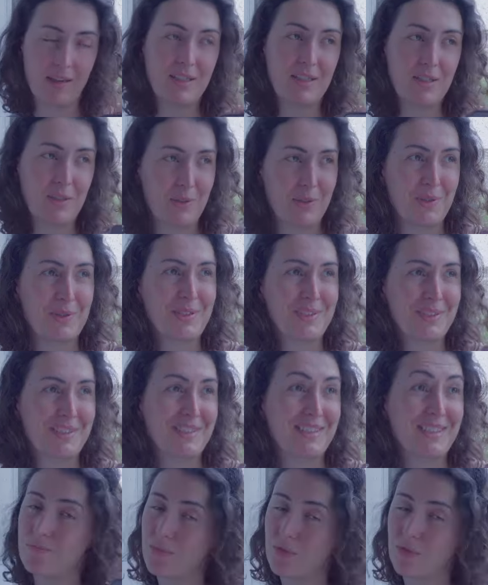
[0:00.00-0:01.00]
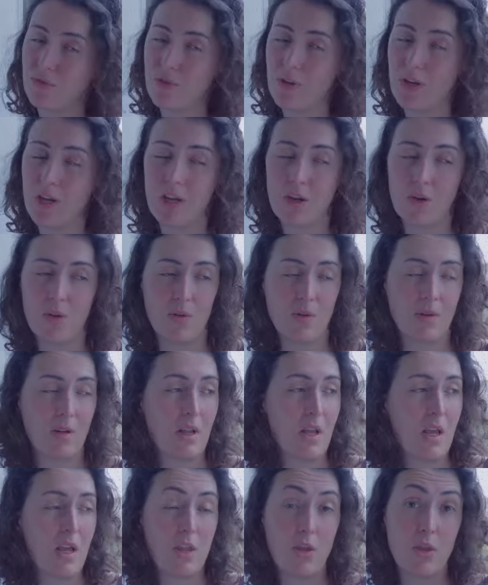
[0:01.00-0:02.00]
So, very cool.
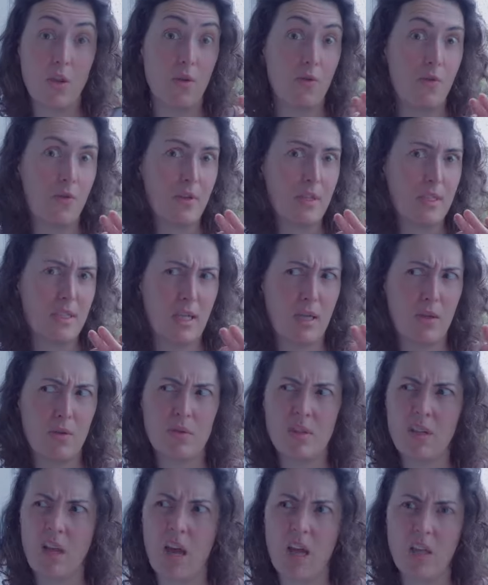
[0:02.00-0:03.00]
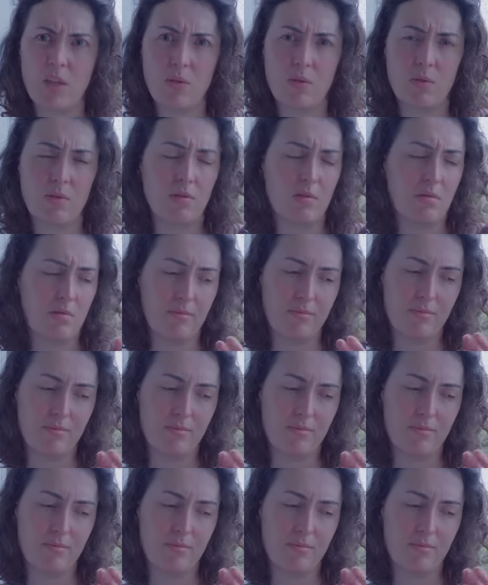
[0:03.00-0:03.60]
Nothing serious at all.